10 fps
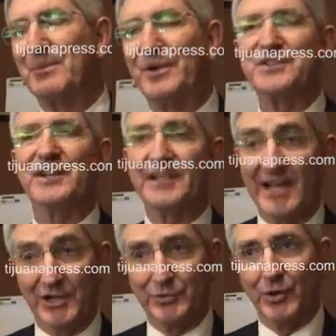President
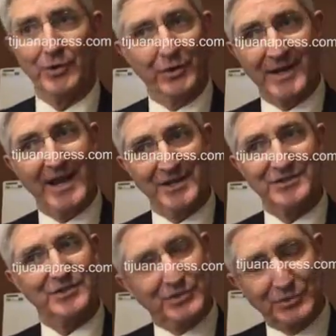Calderon only
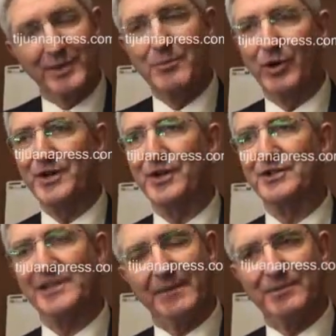has 2-3 more
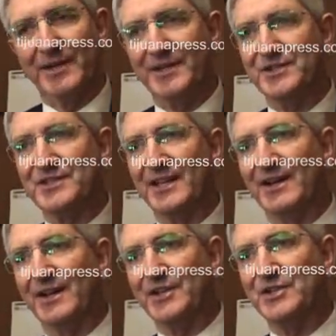years left on his
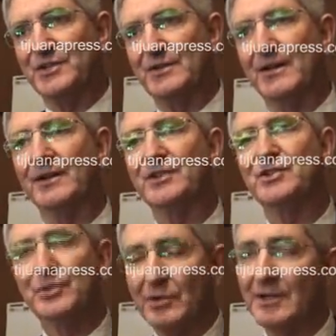
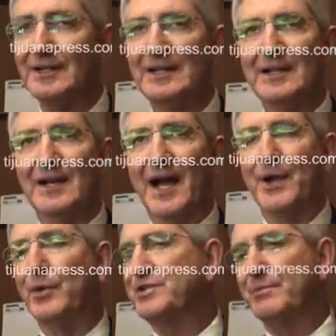tour.
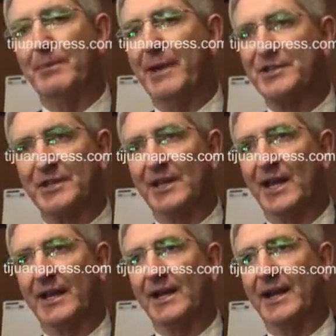I wish him the best of
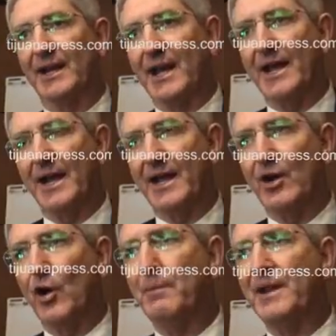luck, and I
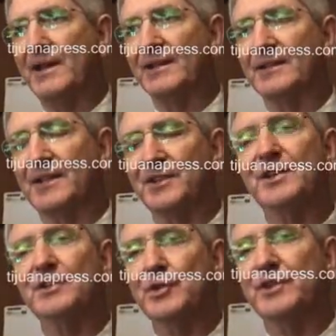hope he can
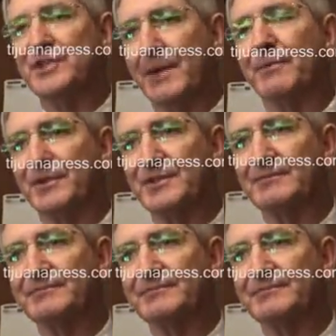continue his efforts.